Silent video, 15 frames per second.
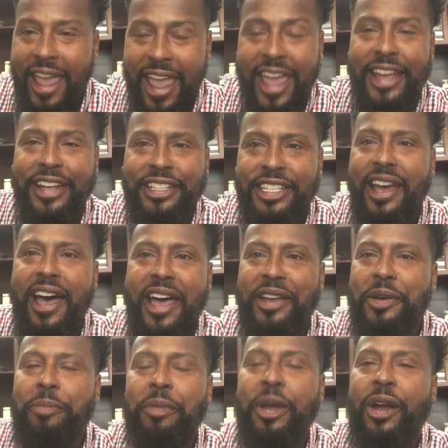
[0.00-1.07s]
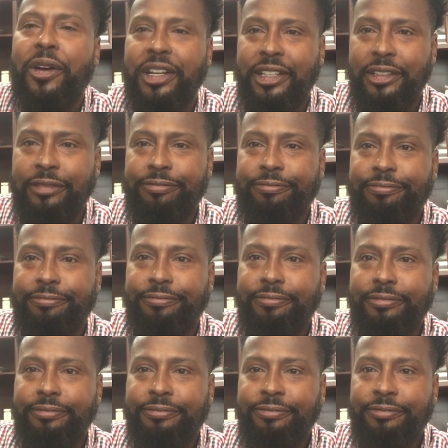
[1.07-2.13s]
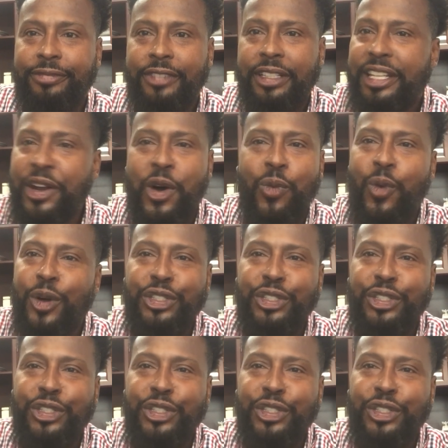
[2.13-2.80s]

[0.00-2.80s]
anti-American. They don't